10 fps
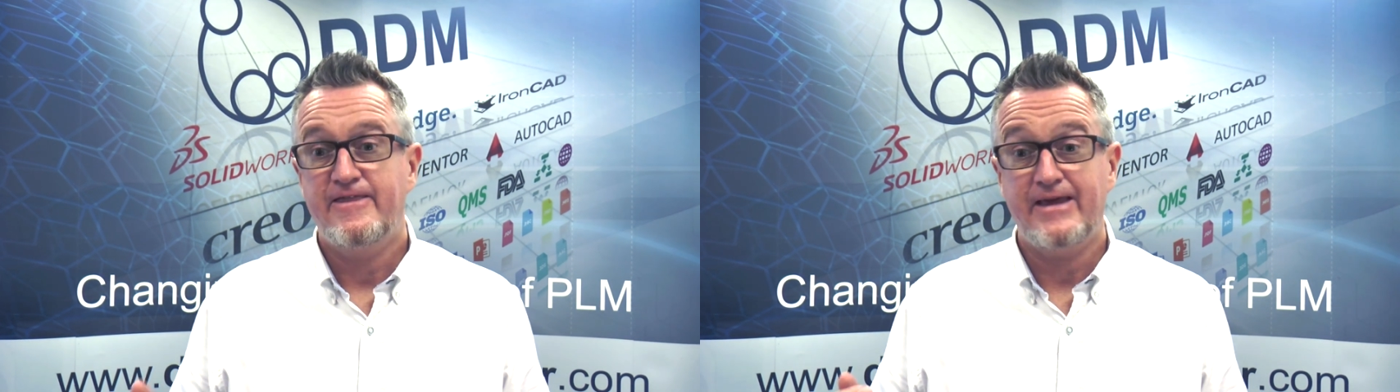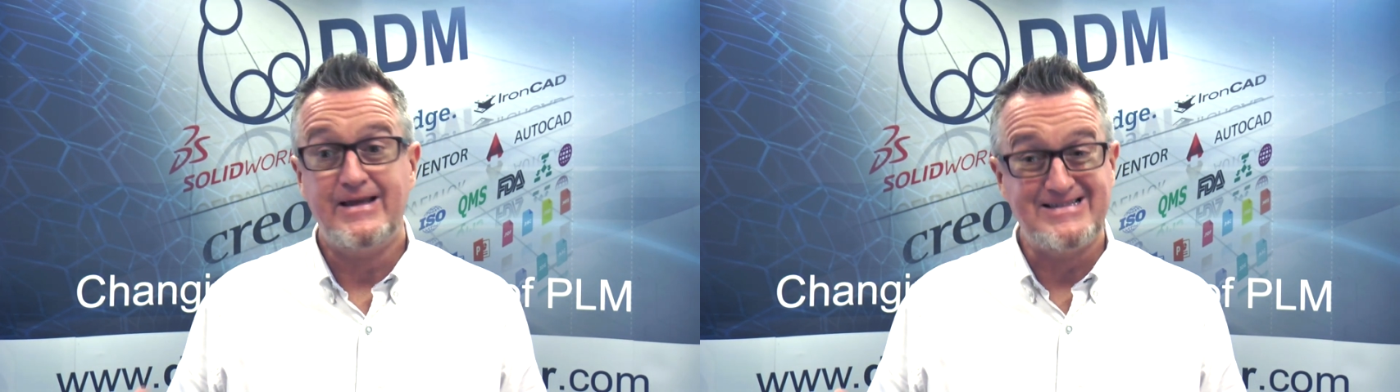
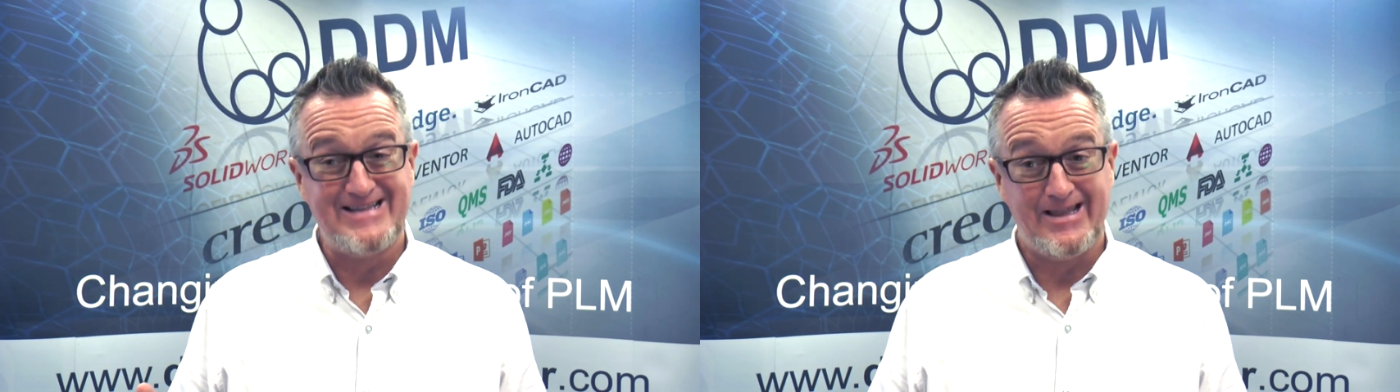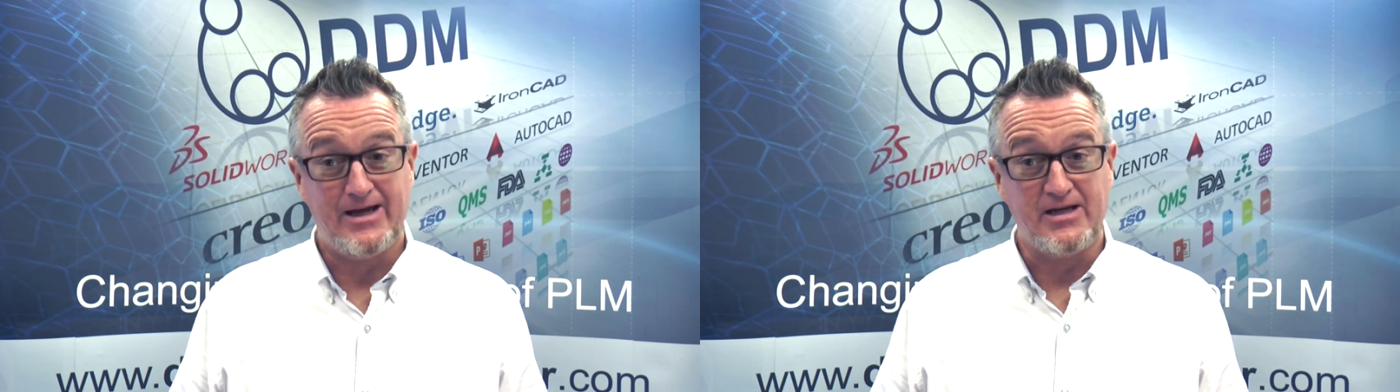things
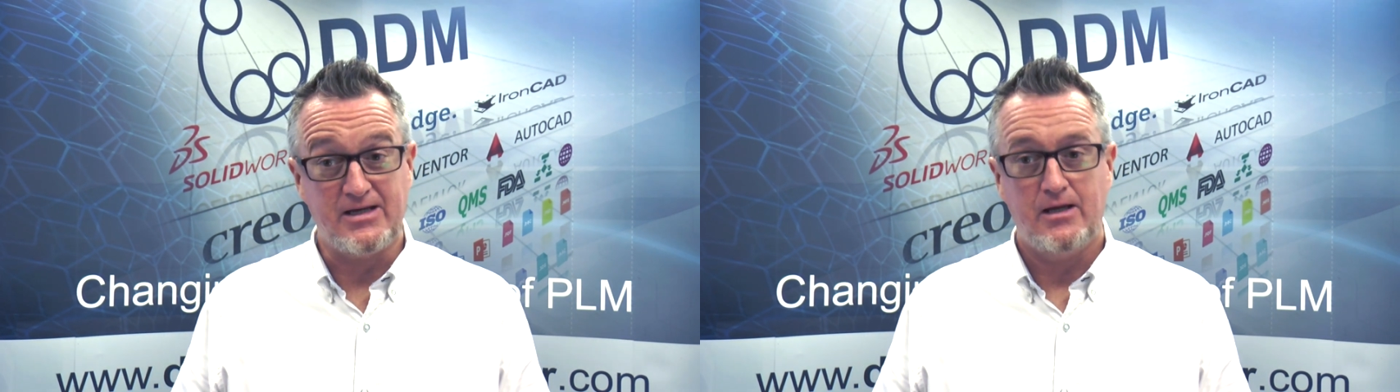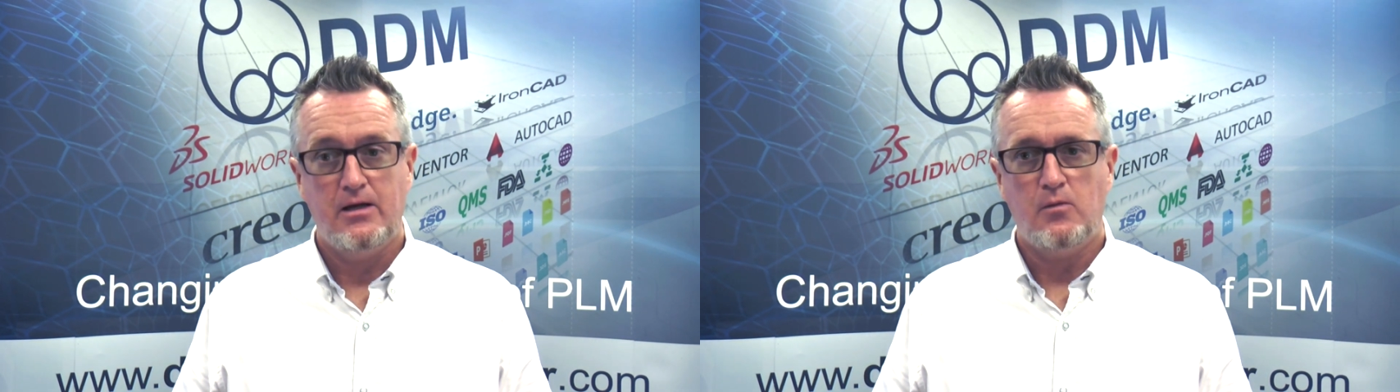
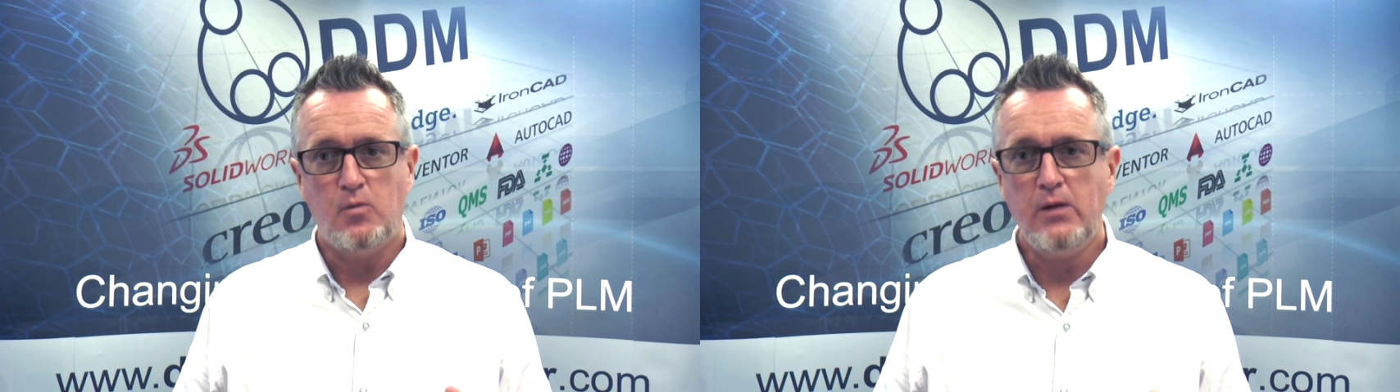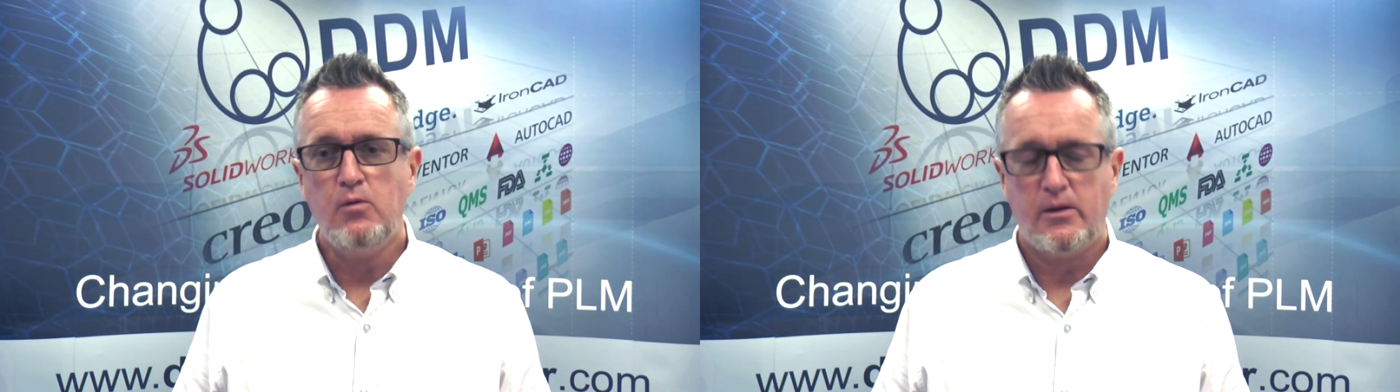like,
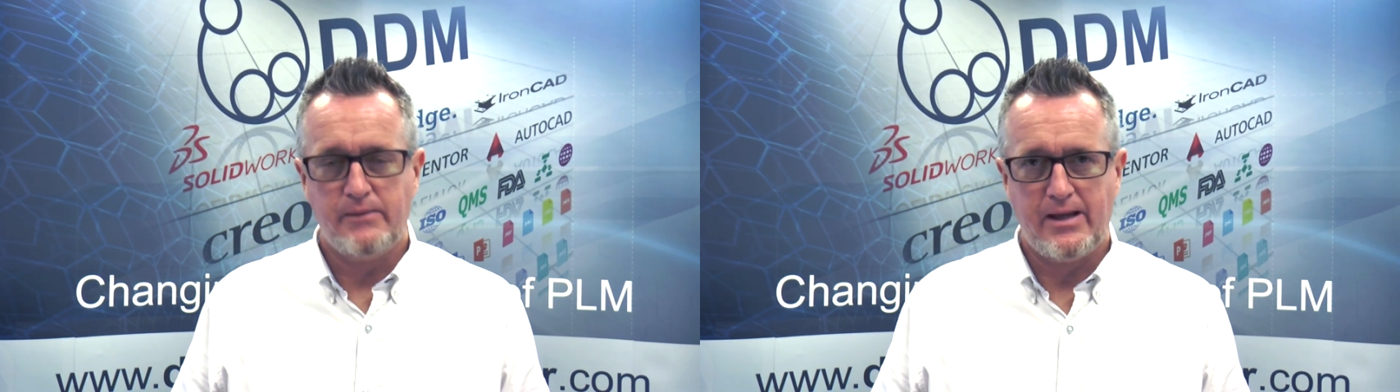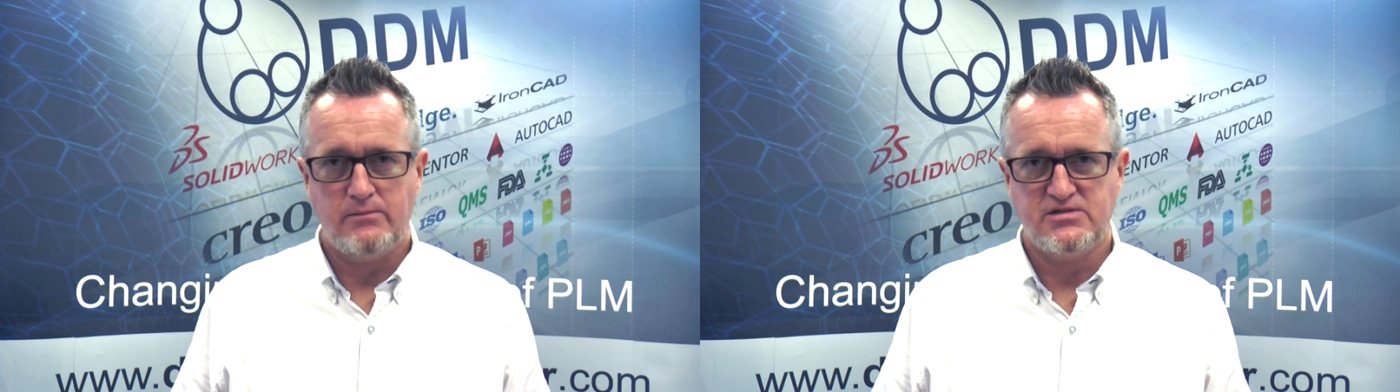we want to
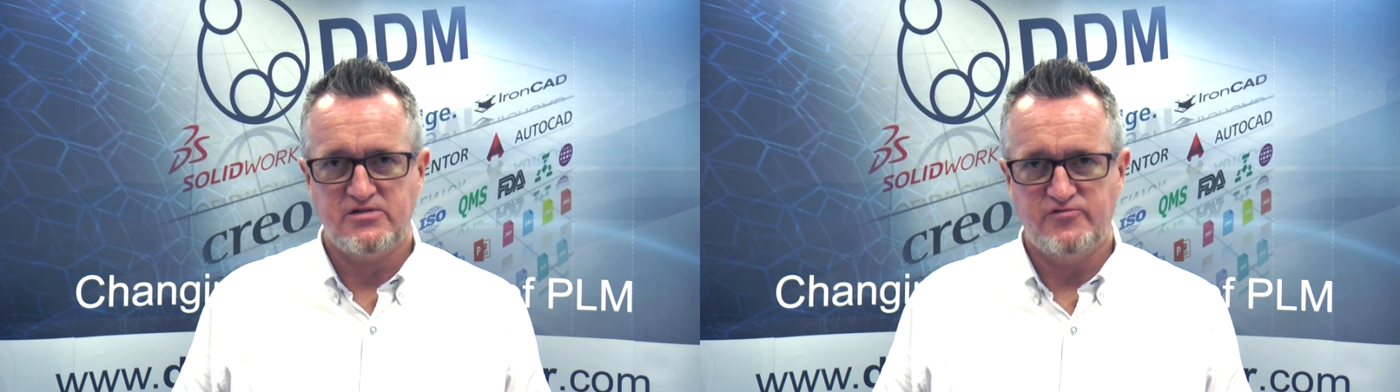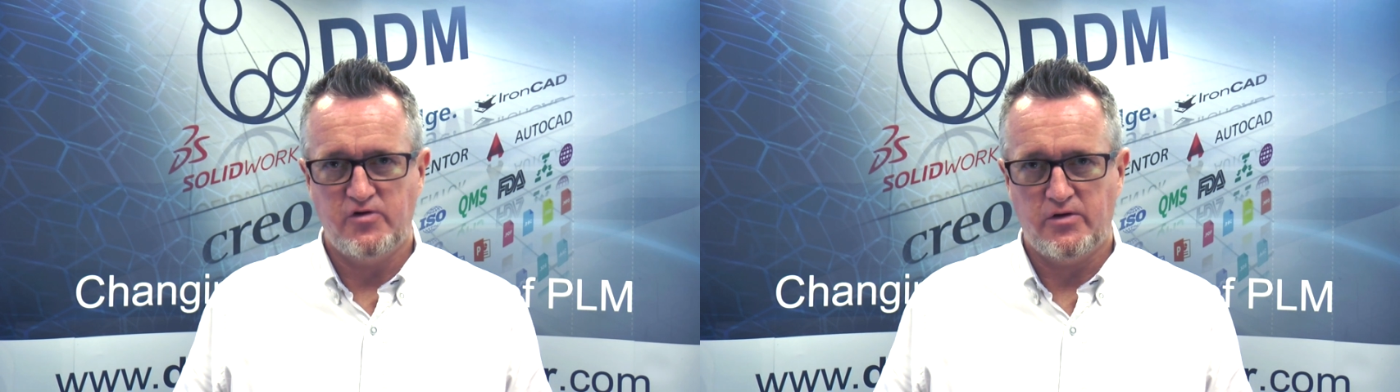be able
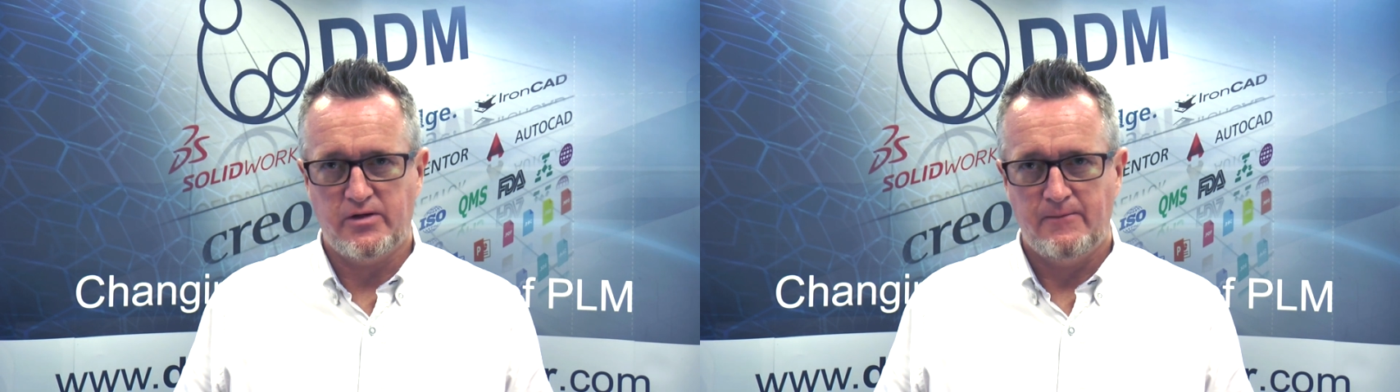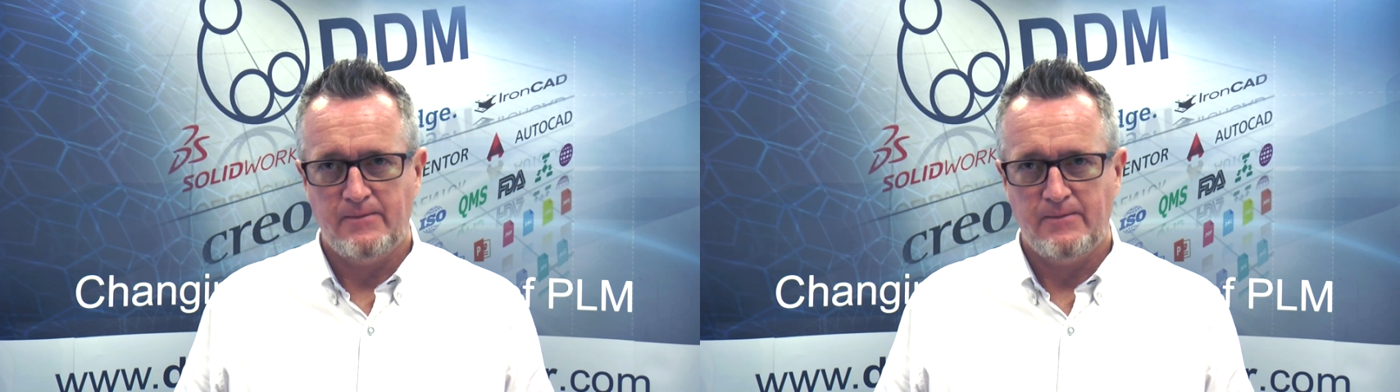to run